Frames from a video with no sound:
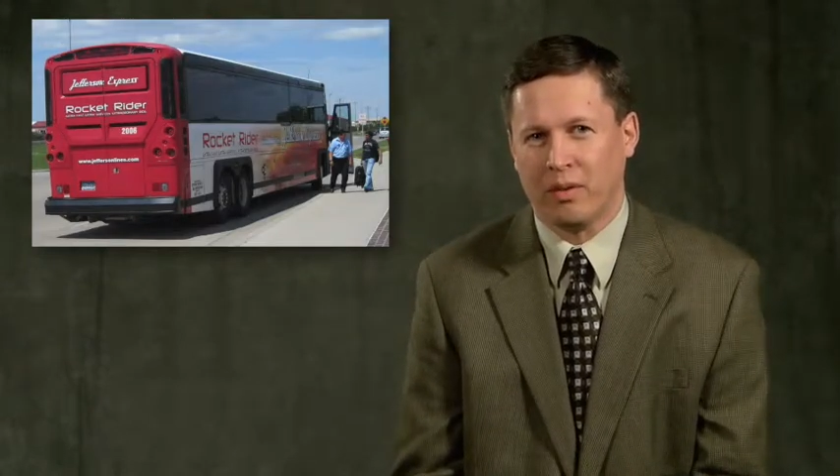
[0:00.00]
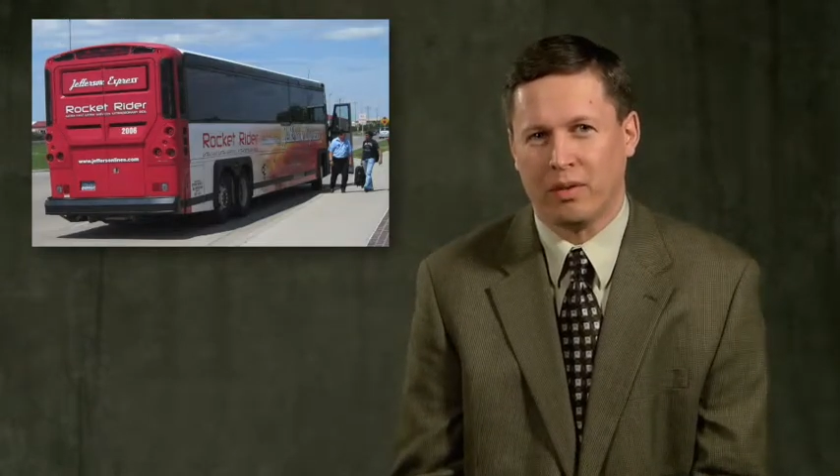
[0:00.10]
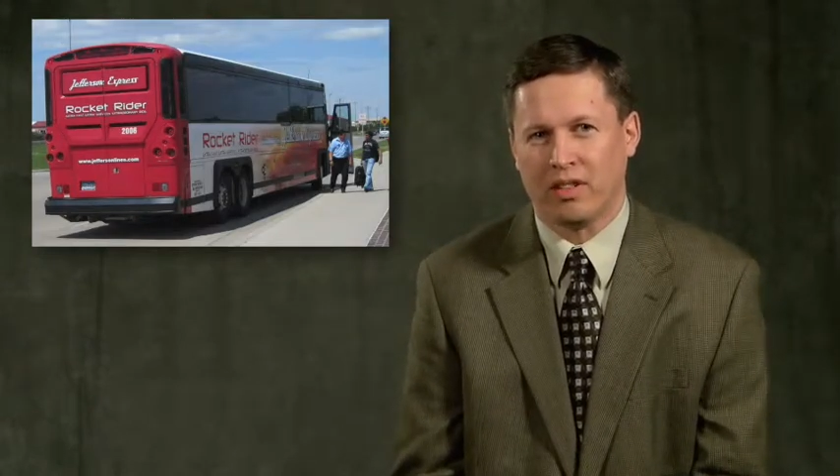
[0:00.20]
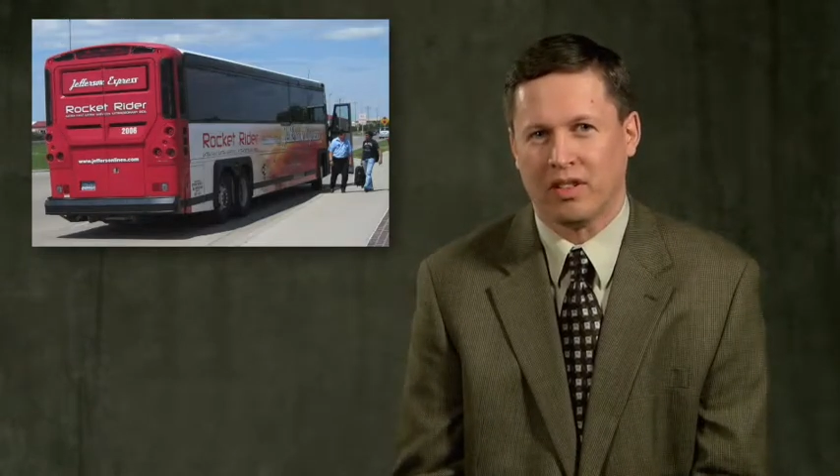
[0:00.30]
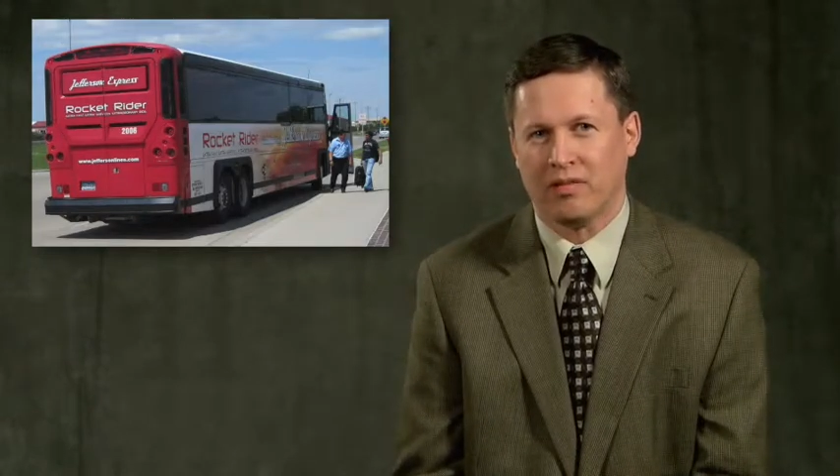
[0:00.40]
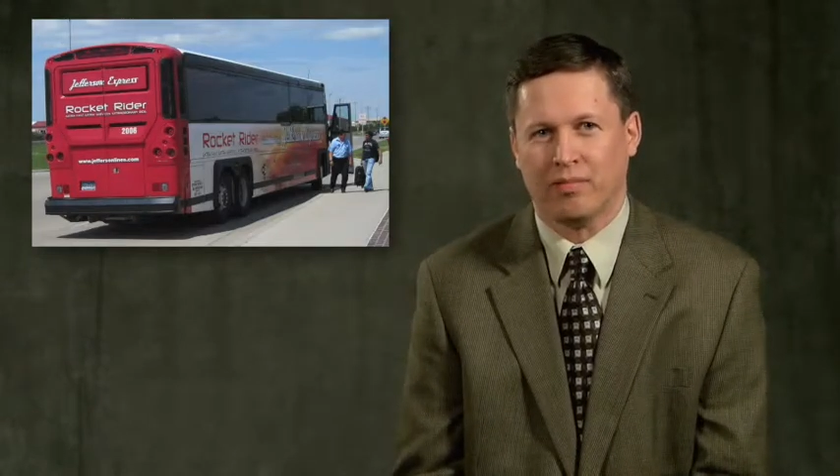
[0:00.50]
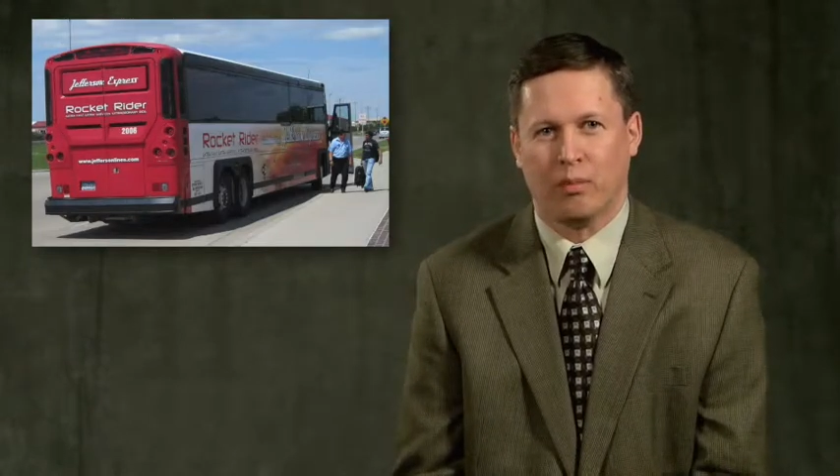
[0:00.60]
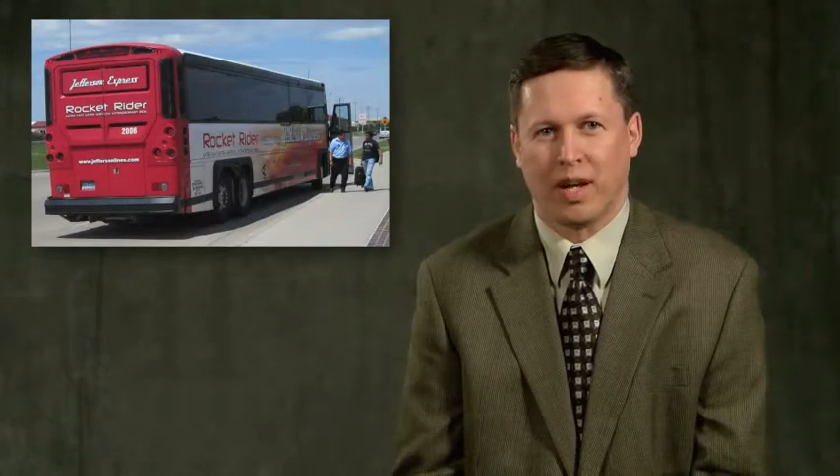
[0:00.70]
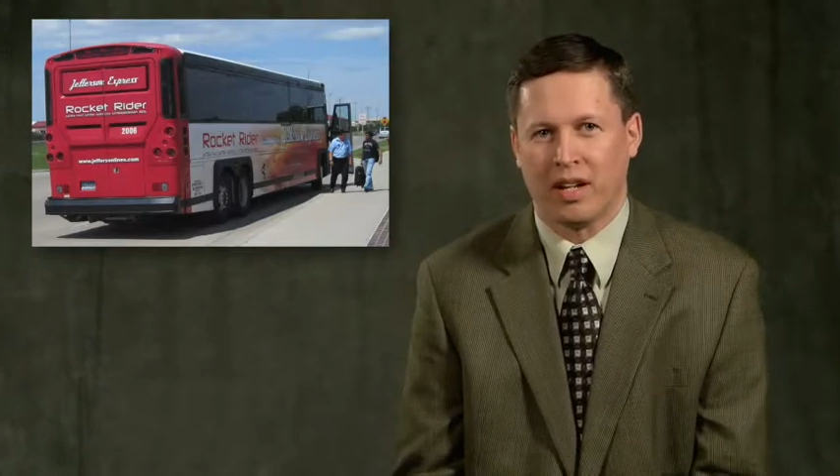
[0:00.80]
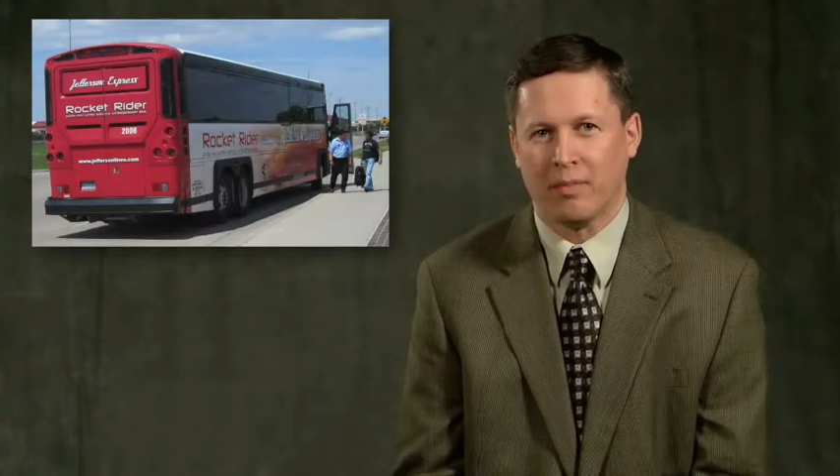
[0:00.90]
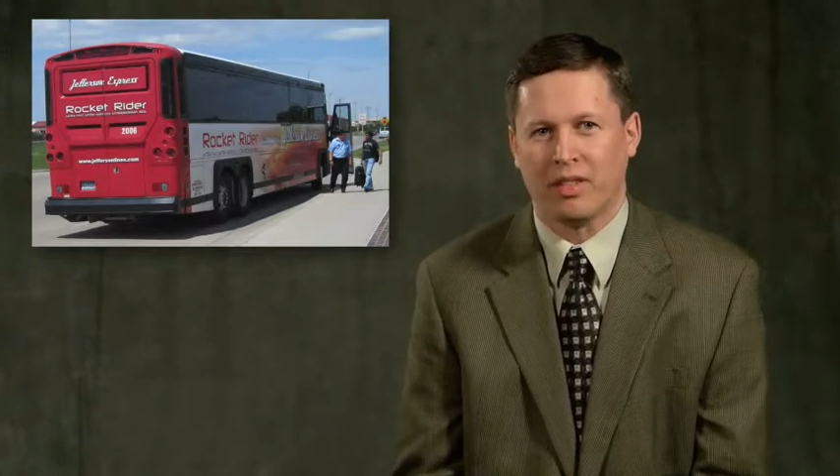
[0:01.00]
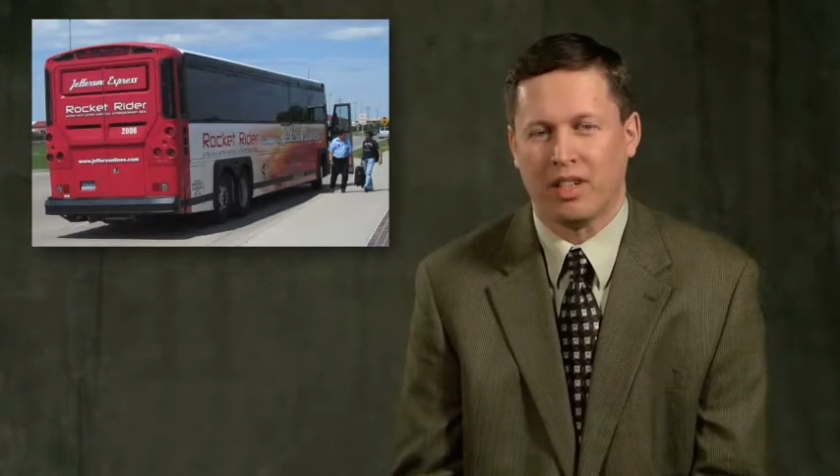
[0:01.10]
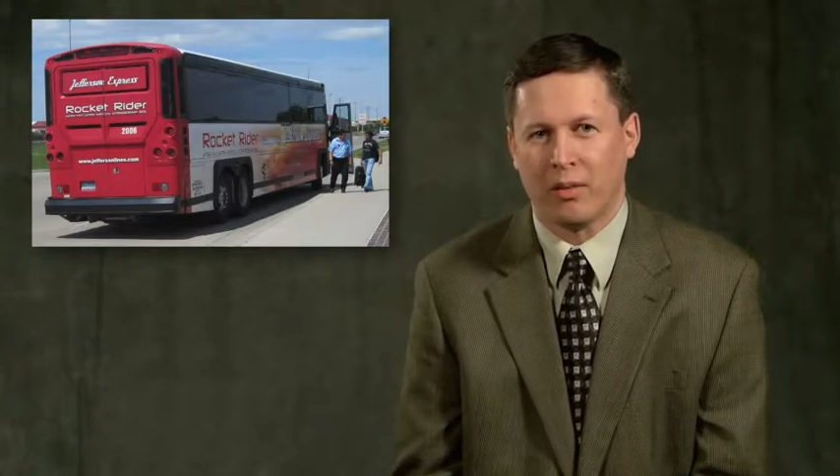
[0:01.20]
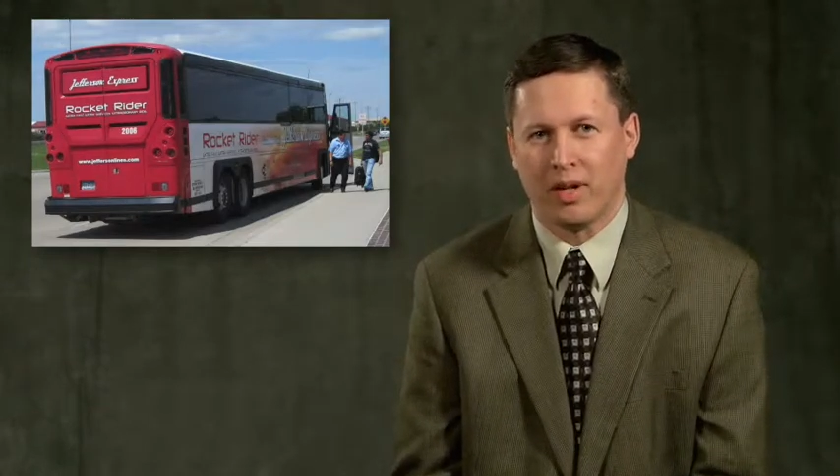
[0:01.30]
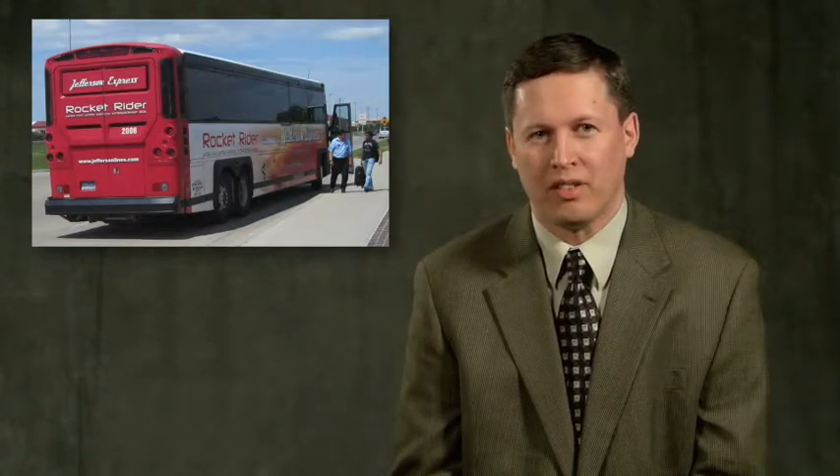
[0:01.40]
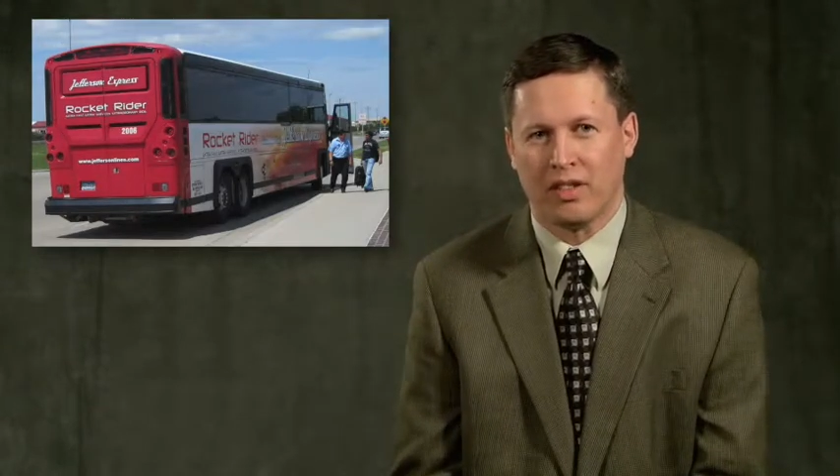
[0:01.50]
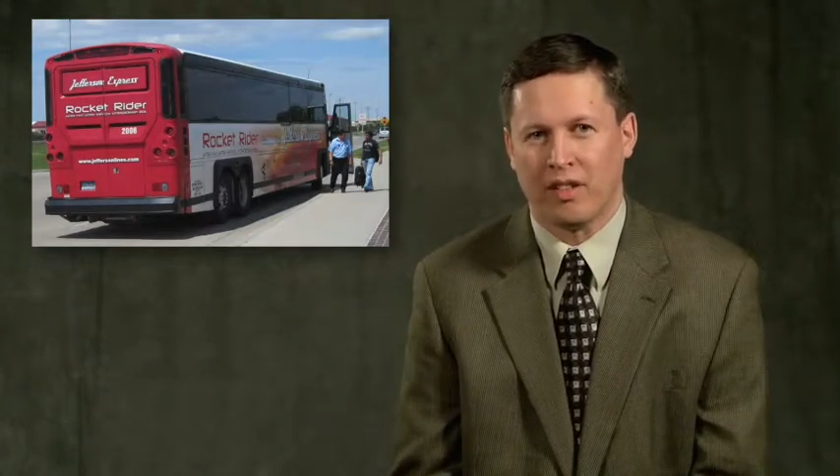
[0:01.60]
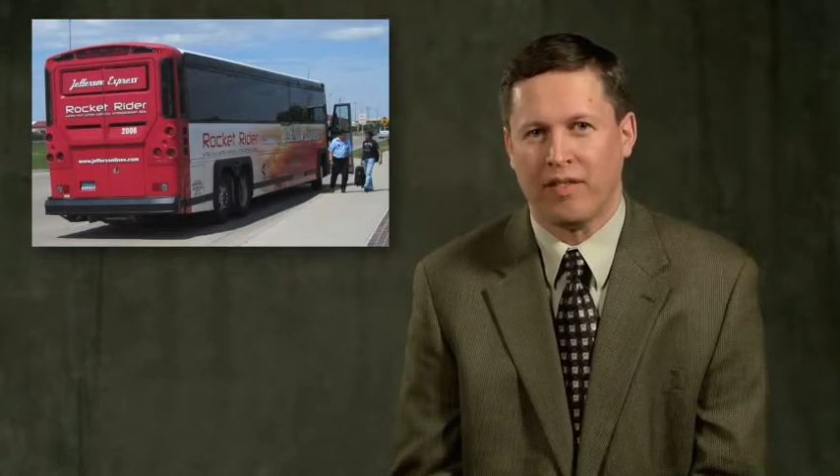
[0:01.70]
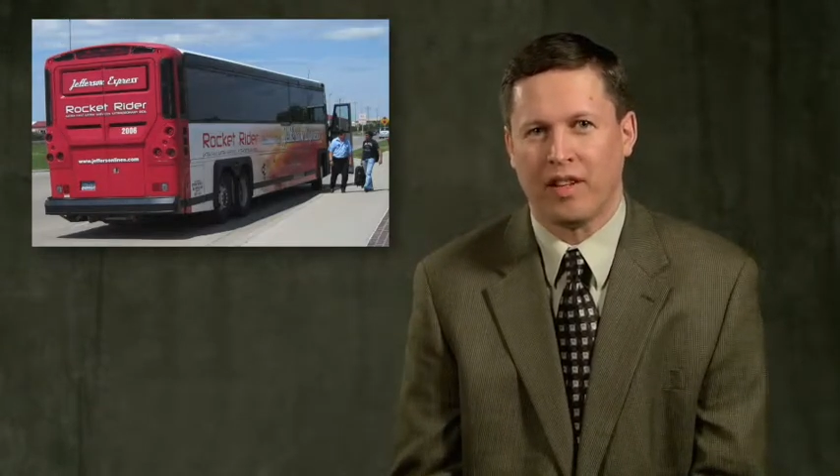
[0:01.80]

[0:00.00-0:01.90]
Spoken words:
It was a random statewide survey